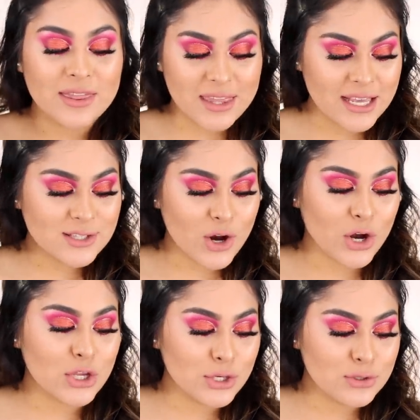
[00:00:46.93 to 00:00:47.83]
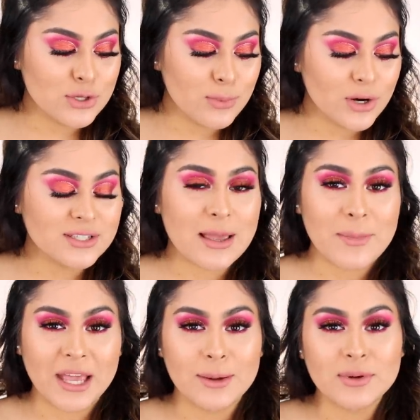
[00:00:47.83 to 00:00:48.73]
These are YouTubers'
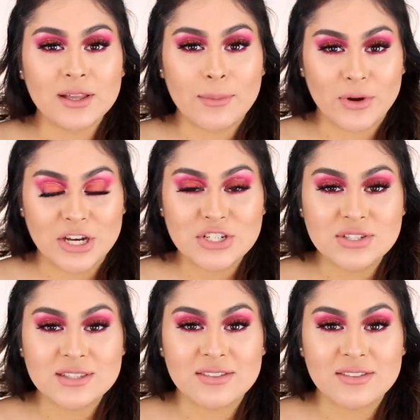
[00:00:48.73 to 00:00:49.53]
makeup collaborations